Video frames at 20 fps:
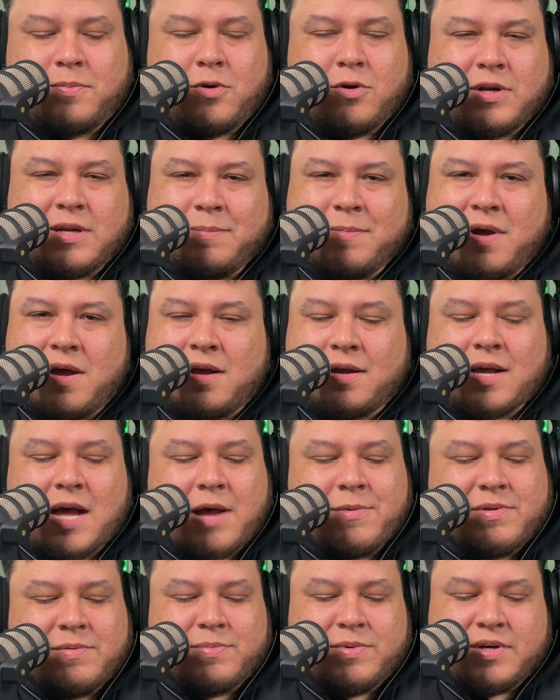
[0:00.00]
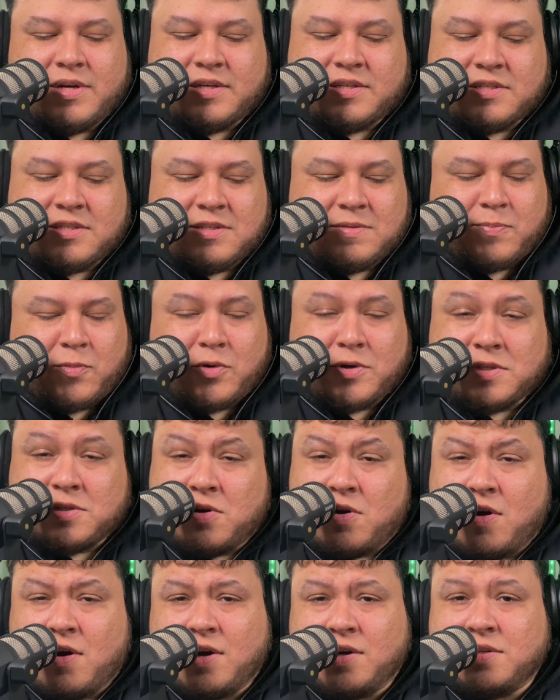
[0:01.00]
Pokemon, comic books, sports
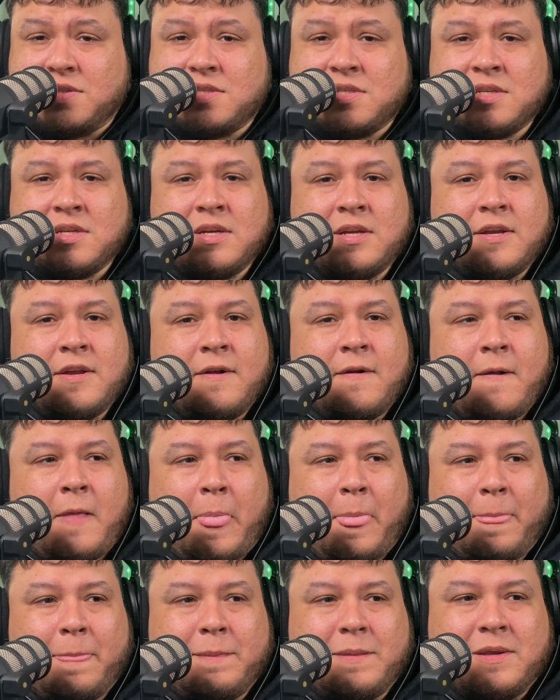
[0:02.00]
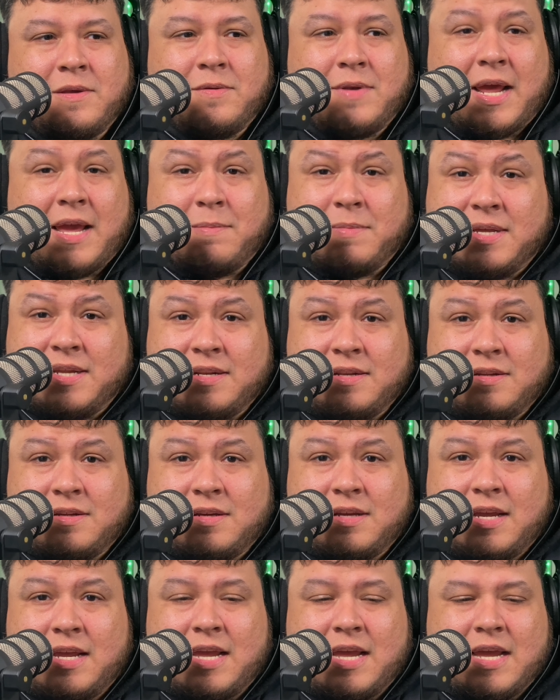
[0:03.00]
cards, you name it.
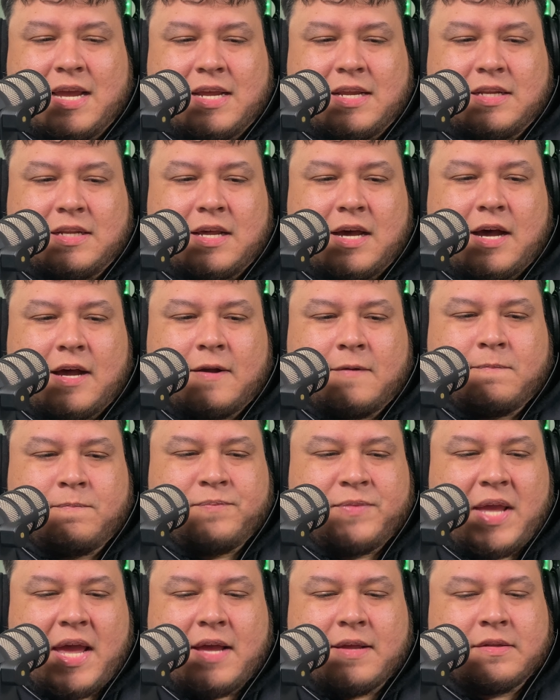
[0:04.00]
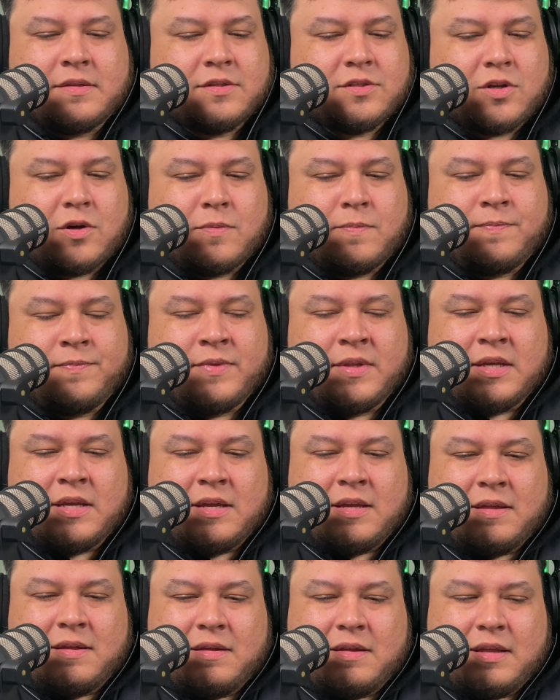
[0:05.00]
And so
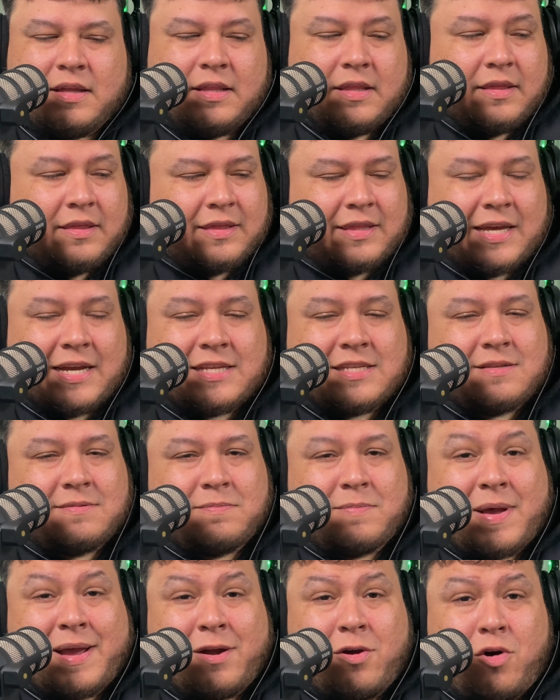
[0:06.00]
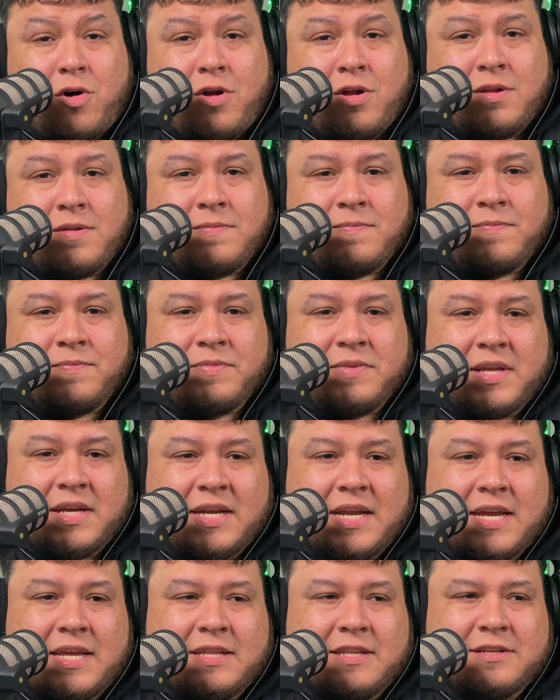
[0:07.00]
that's my haul.
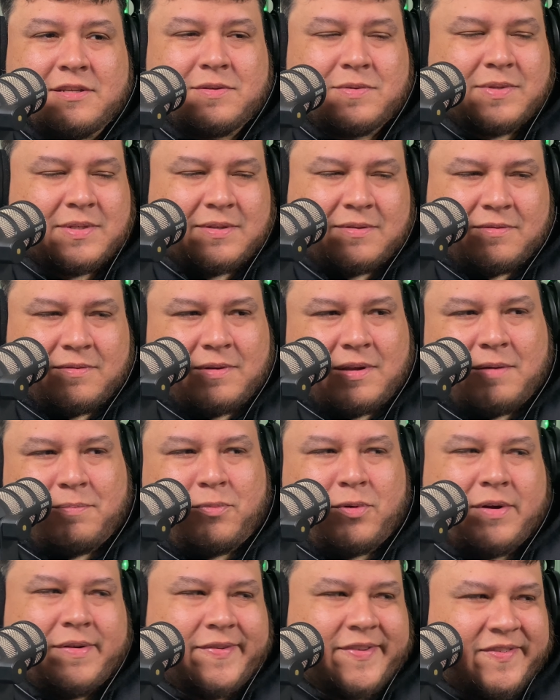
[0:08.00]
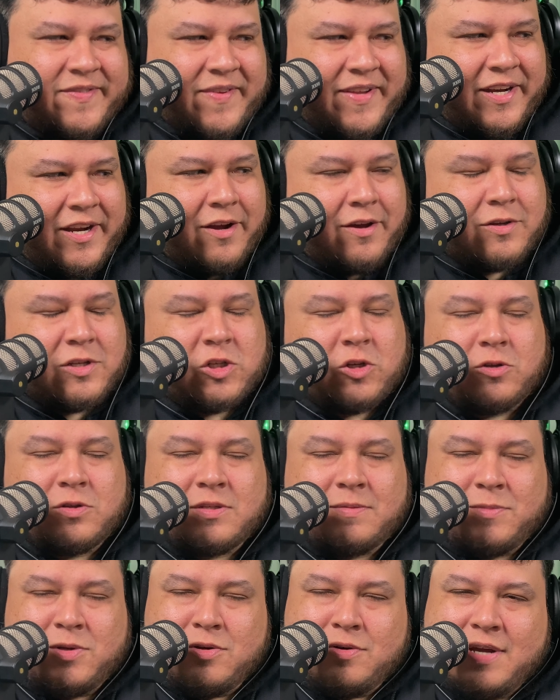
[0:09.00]
Again, this was a previous video. I'll show
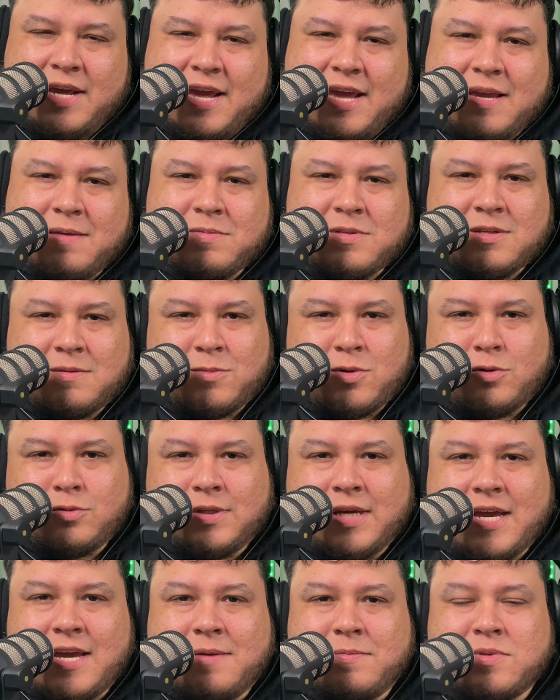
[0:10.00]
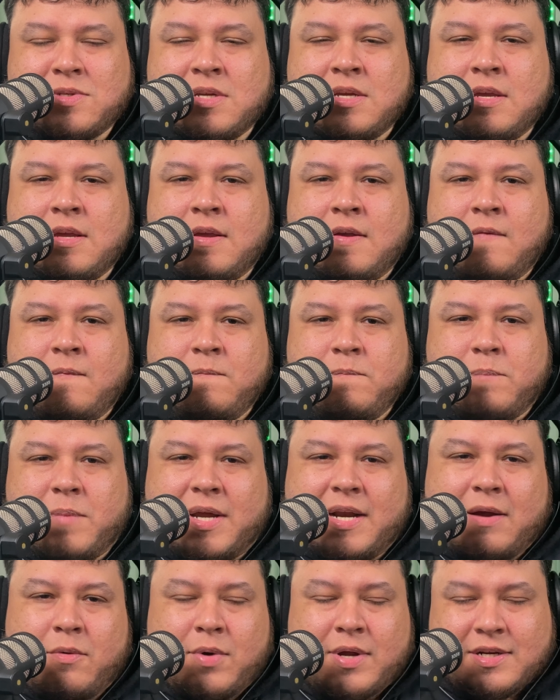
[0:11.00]
some new games, some old games,
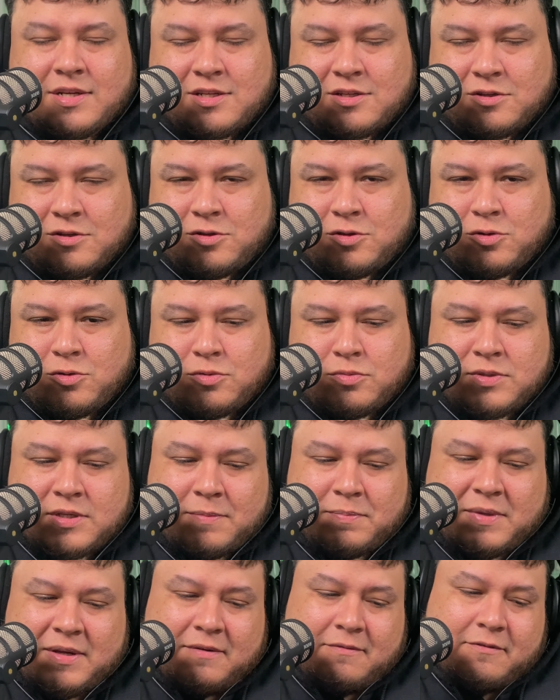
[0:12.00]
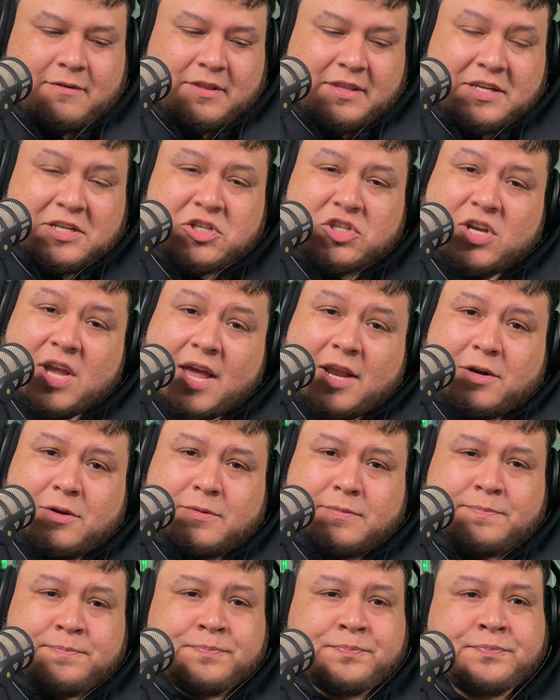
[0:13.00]
but I wanted to do something for this
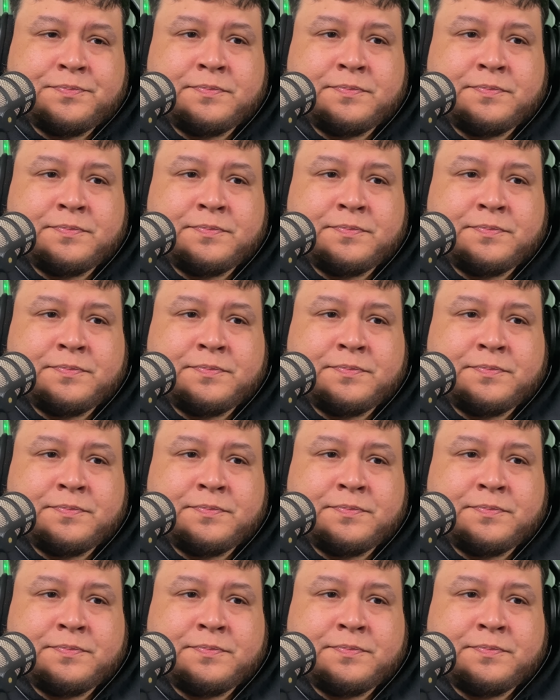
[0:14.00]
channel.